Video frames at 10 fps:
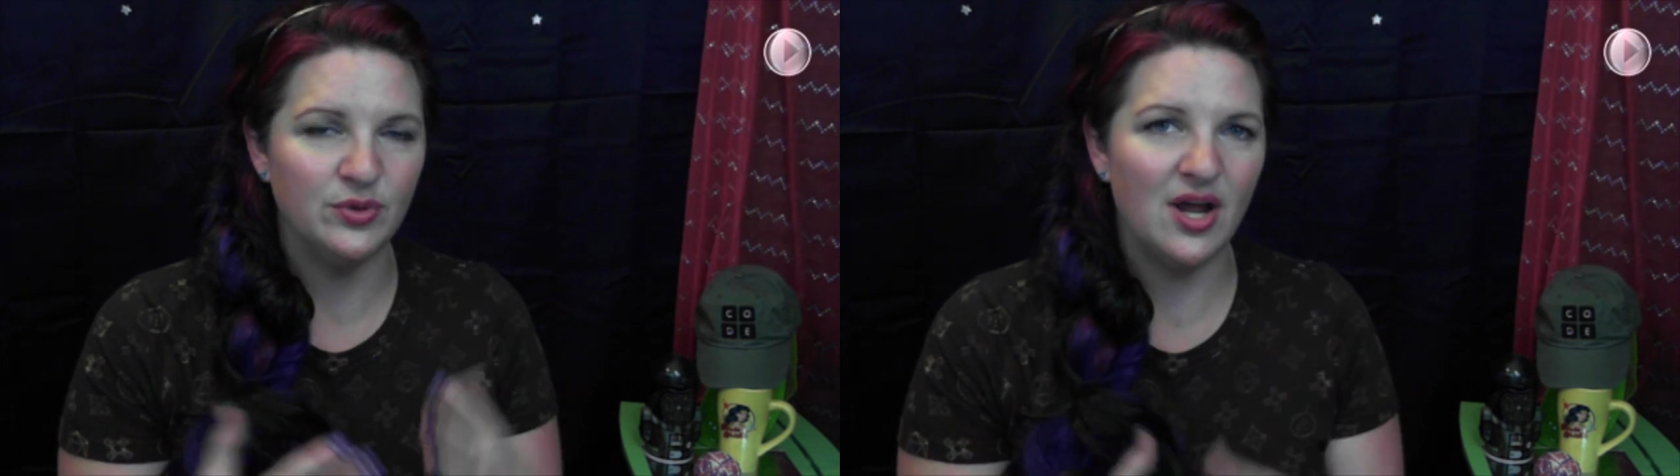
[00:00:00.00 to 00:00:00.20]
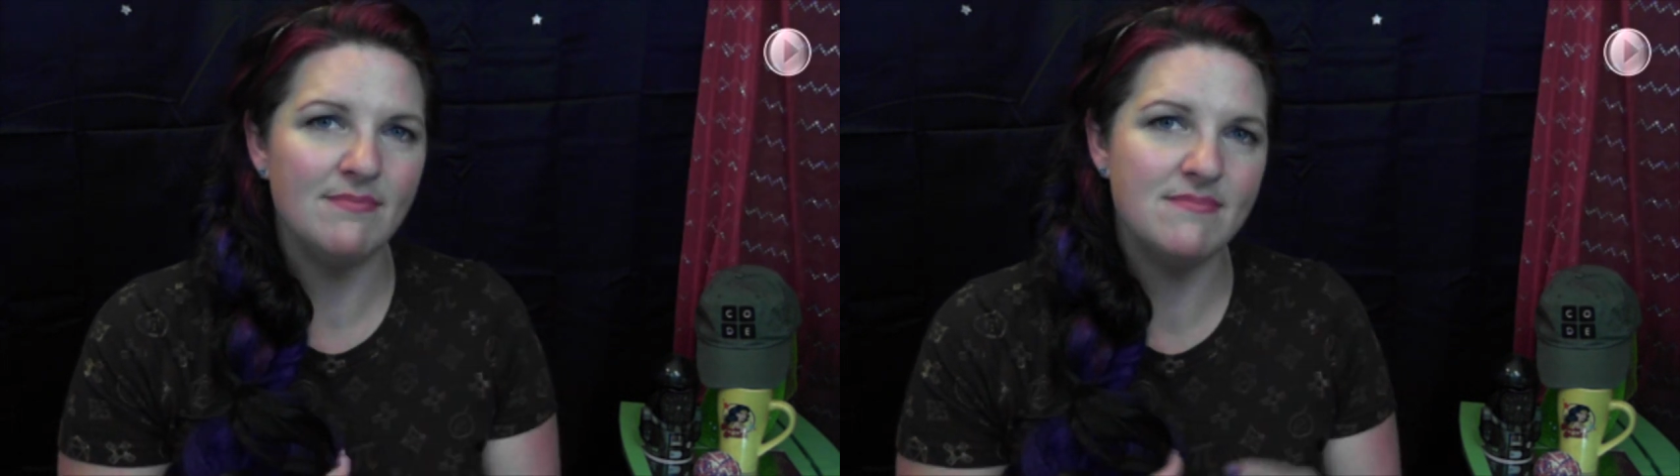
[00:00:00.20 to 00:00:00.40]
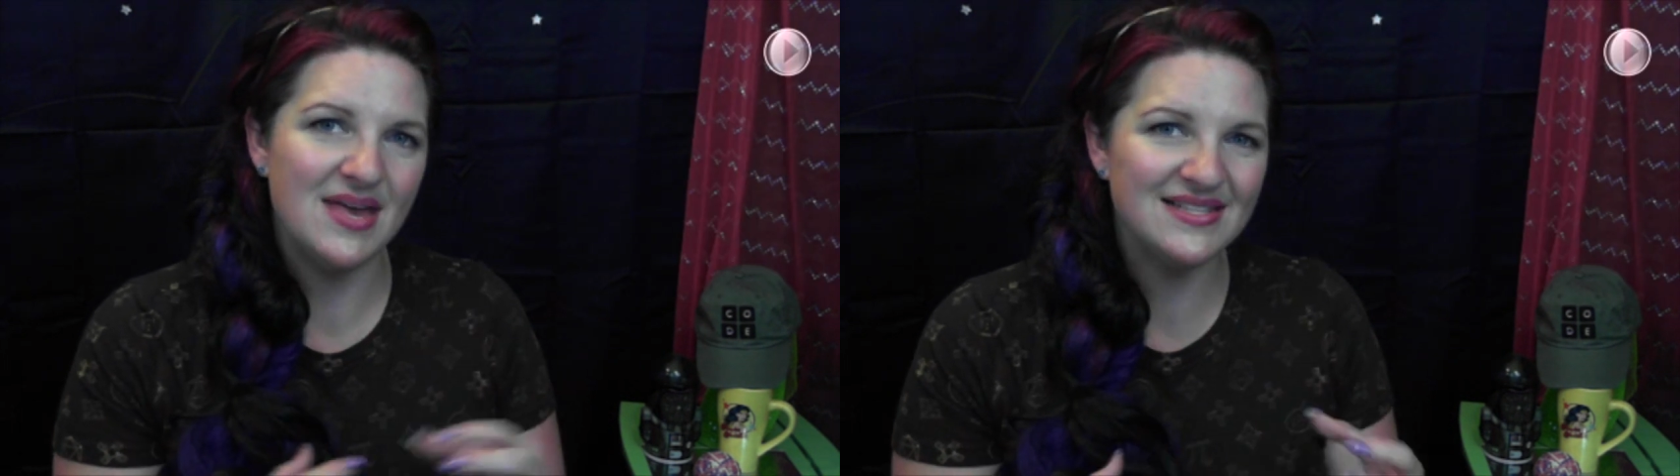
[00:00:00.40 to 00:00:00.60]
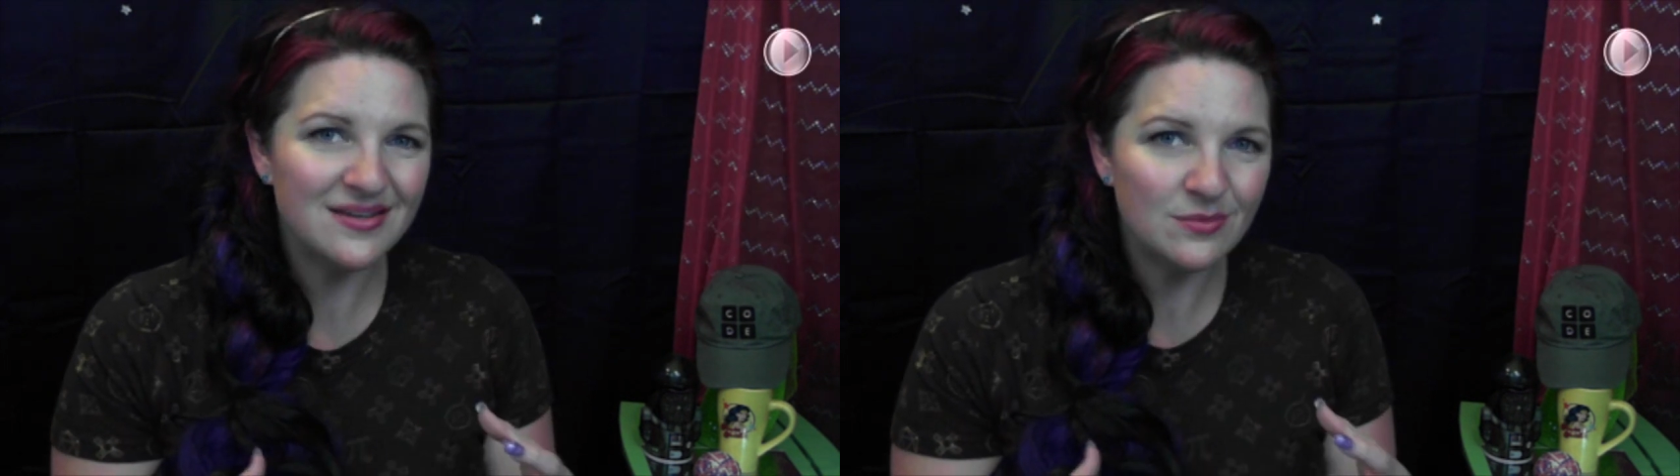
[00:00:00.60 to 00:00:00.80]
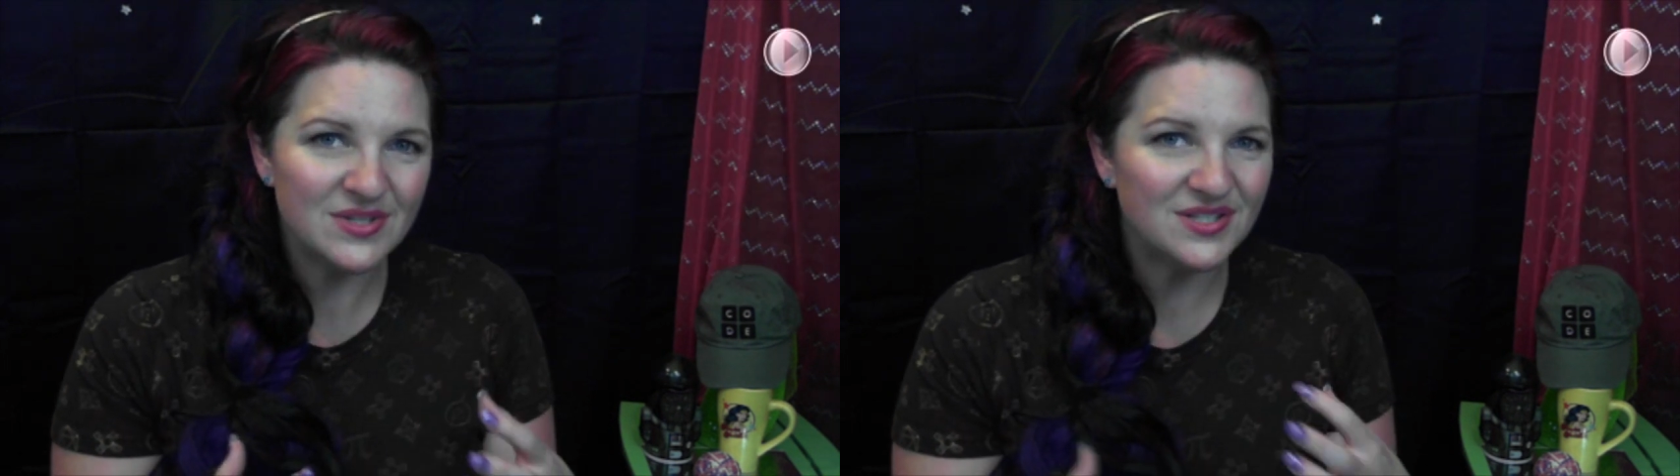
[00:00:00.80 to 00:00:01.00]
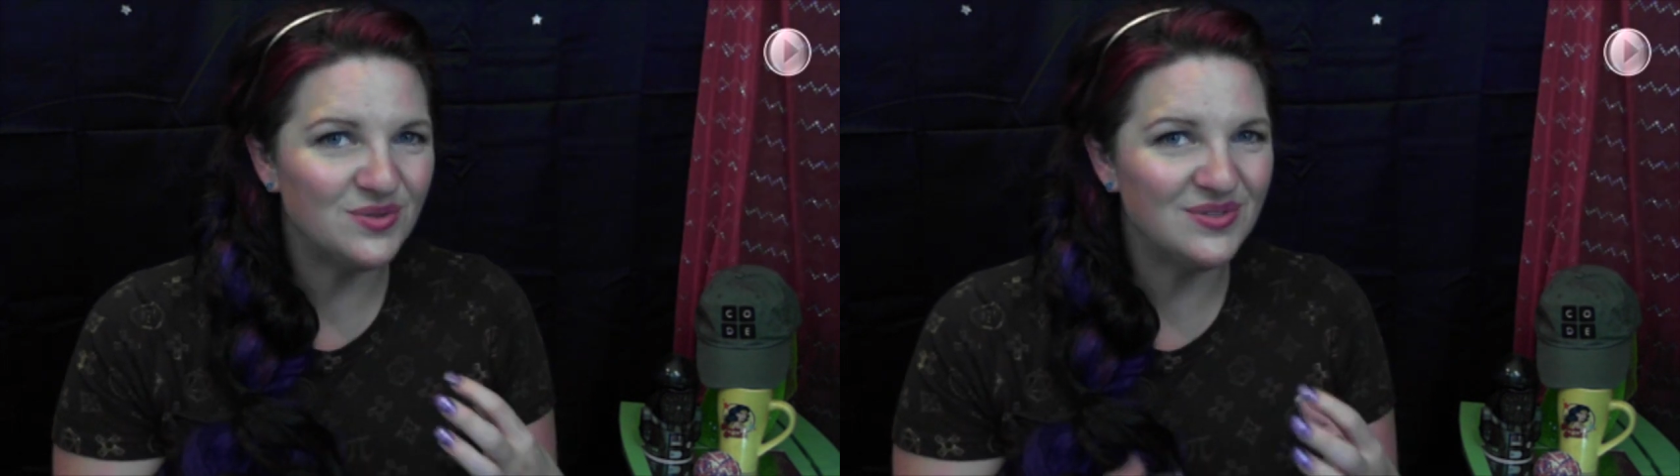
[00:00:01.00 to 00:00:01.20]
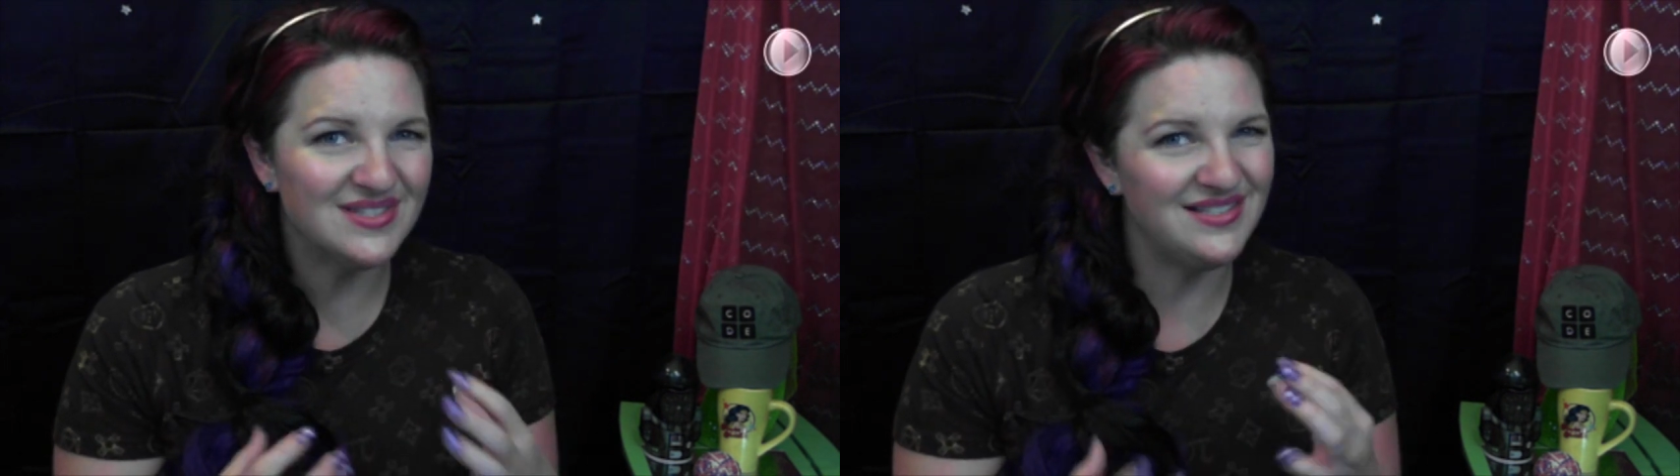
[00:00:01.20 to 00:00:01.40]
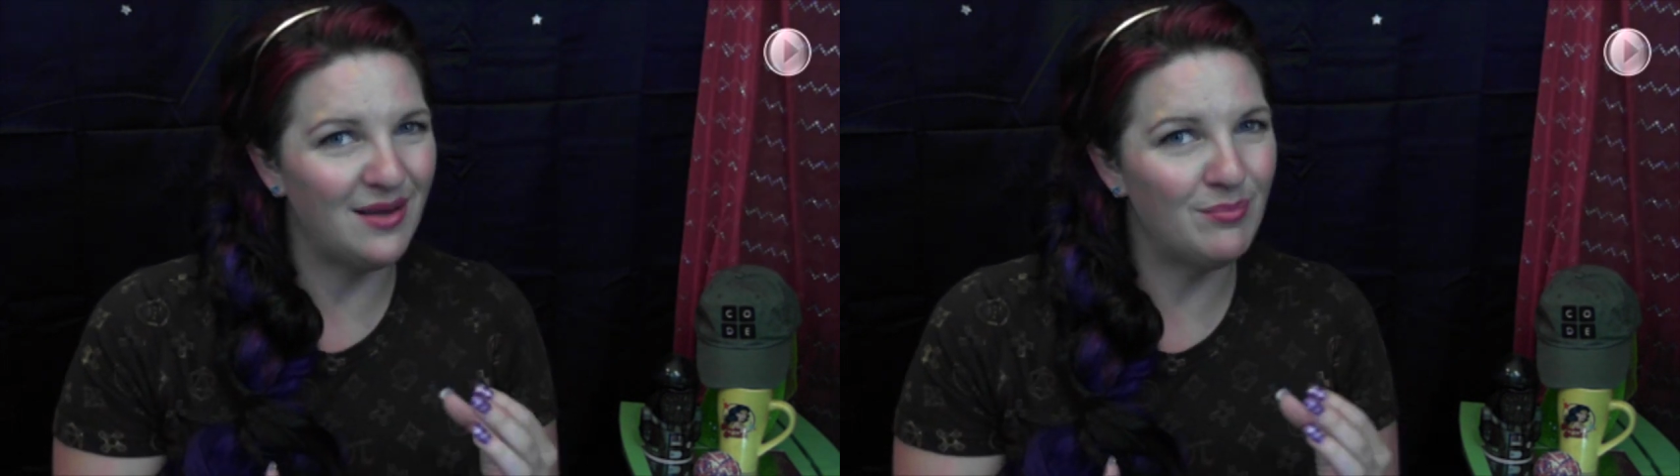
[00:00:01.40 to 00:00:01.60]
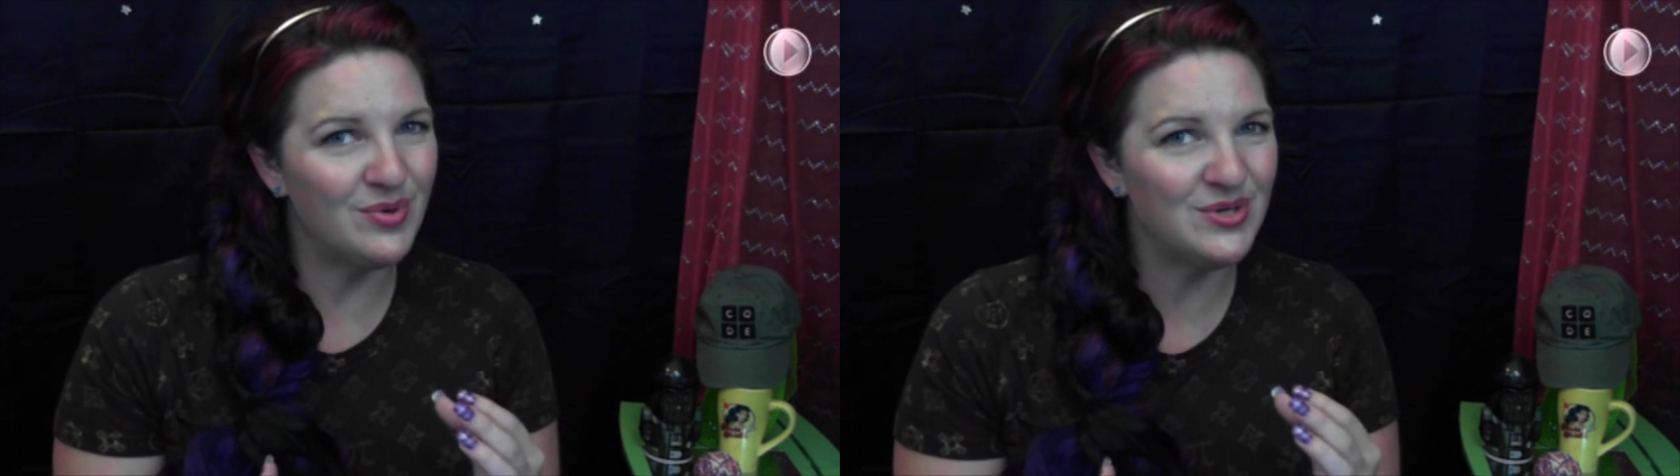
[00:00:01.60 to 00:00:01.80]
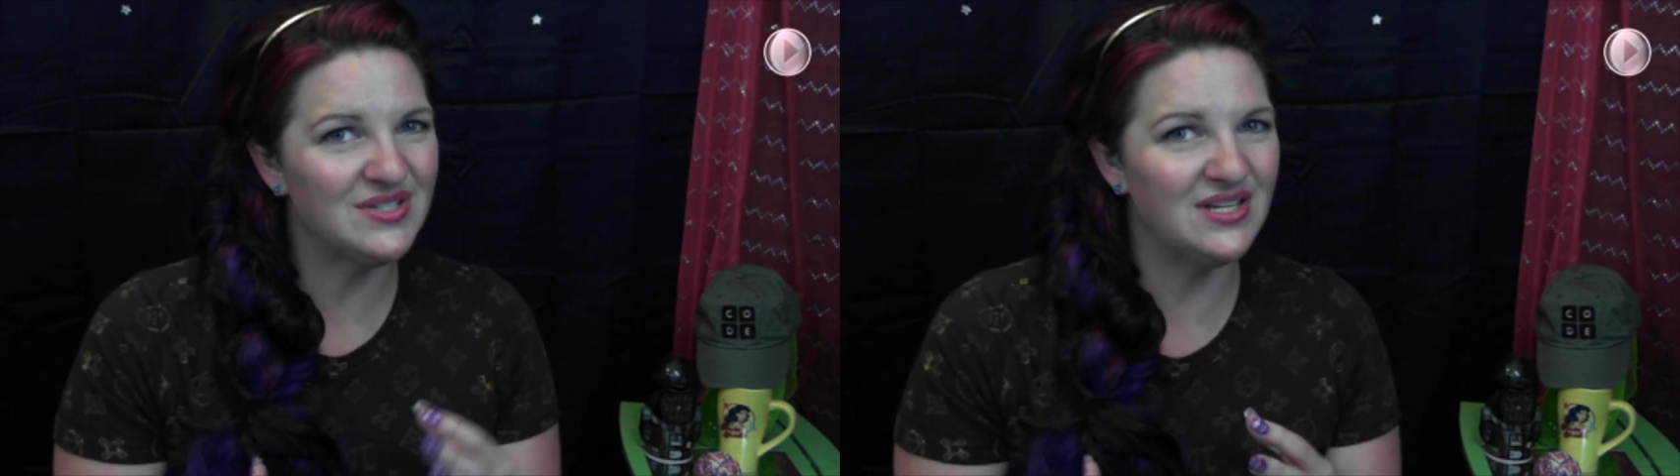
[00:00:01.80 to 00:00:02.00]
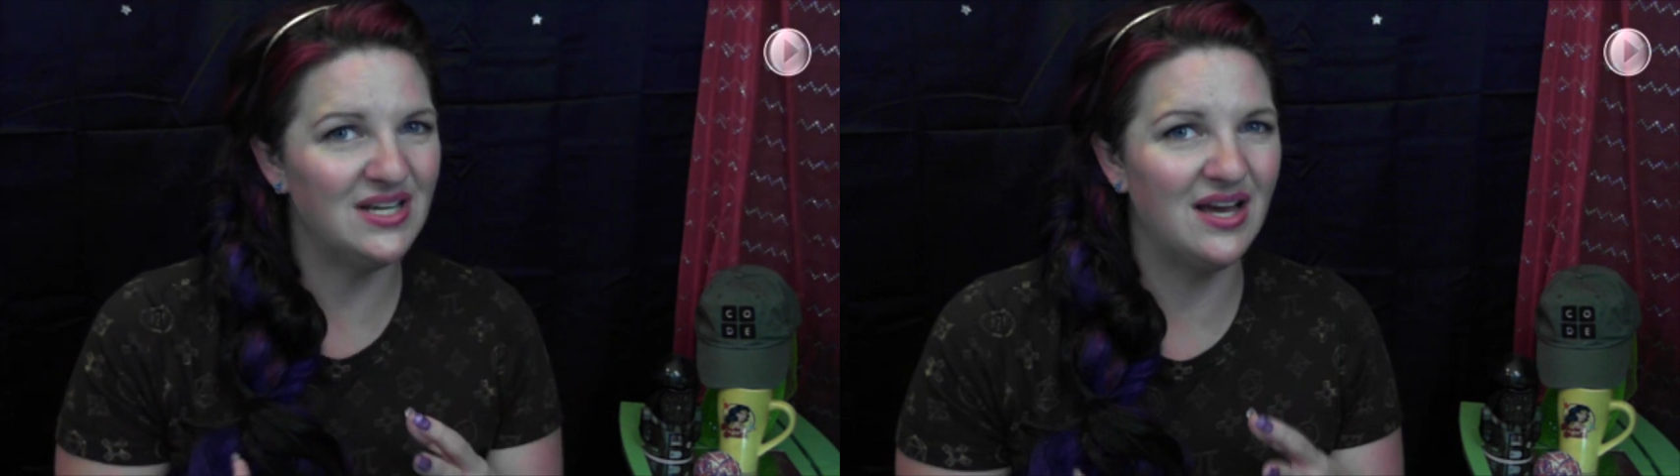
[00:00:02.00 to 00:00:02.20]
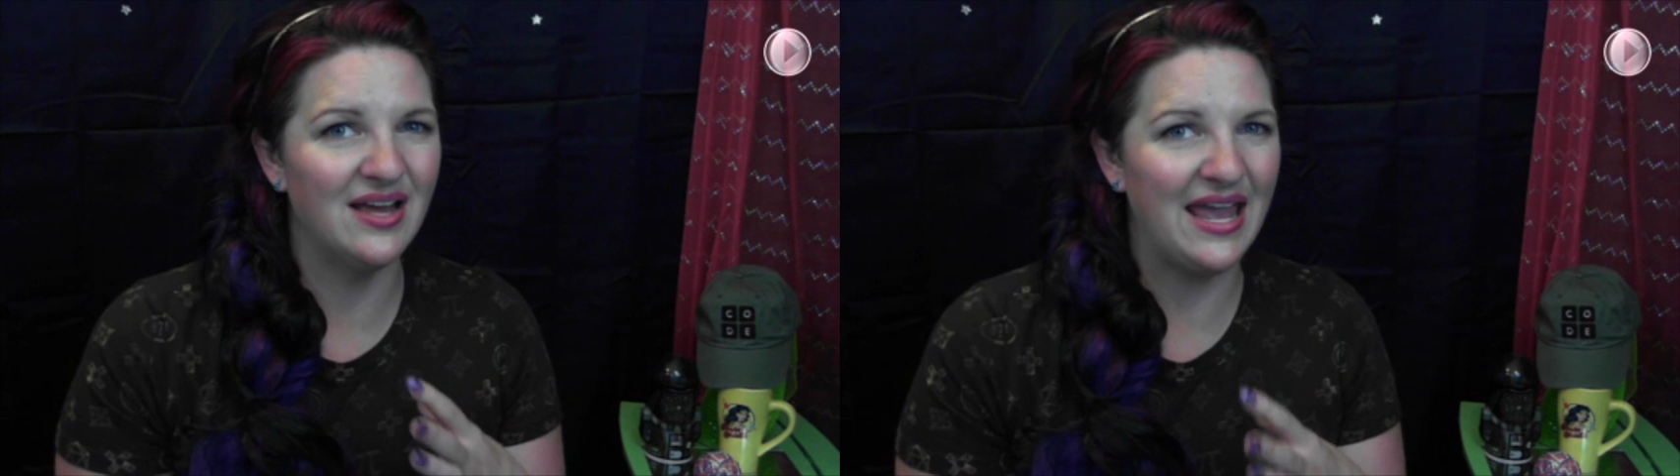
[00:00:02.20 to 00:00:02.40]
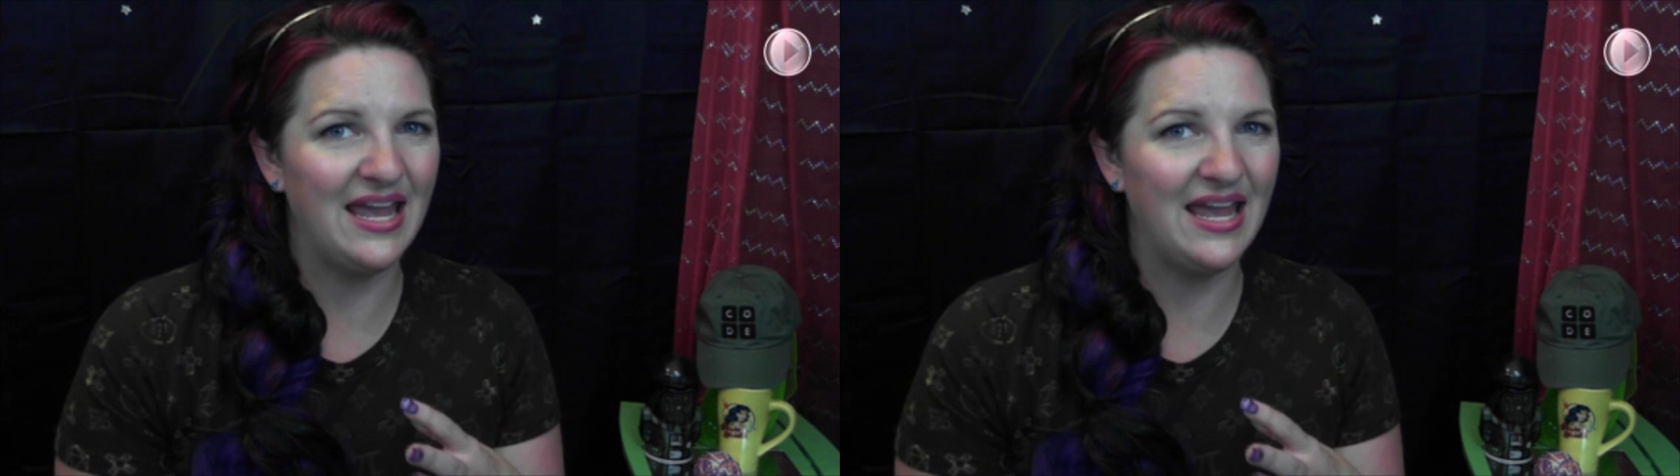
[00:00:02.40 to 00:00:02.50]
We're not messing with students' numbers at a young